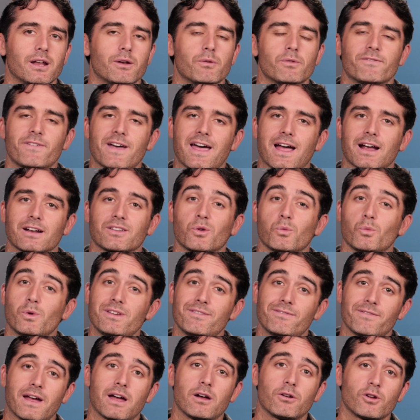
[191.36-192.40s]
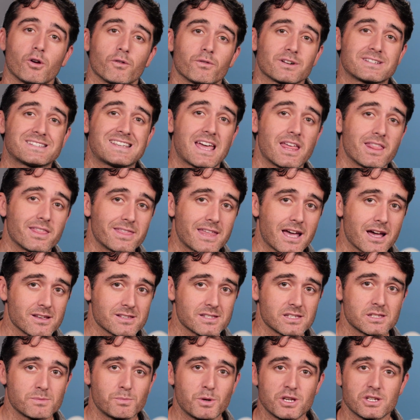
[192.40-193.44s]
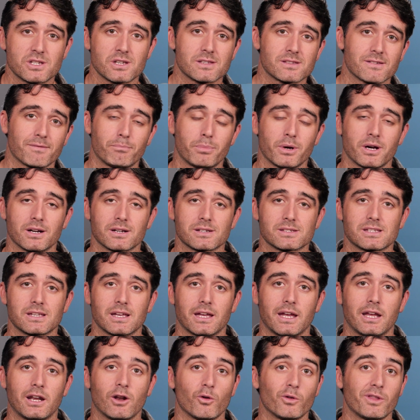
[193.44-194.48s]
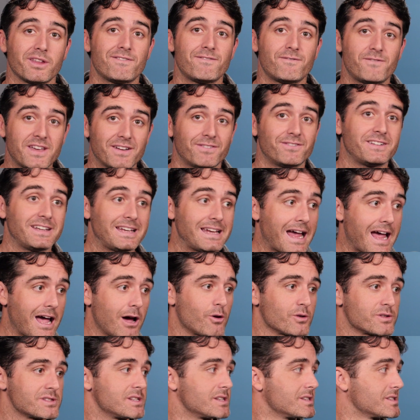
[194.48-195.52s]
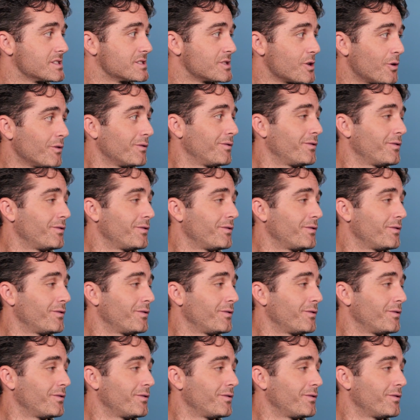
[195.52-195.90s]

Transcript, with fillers: And in fact, we found over 10,000 species of bugs in only 50 houses so